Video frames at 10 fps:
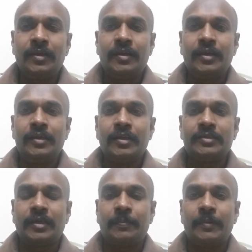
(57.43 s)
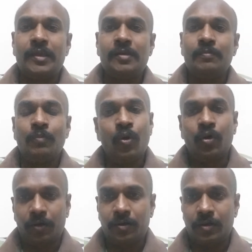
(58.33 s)
Indians are paying
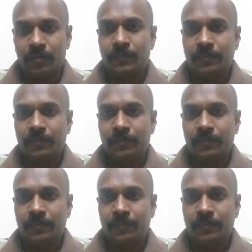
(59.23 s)
more now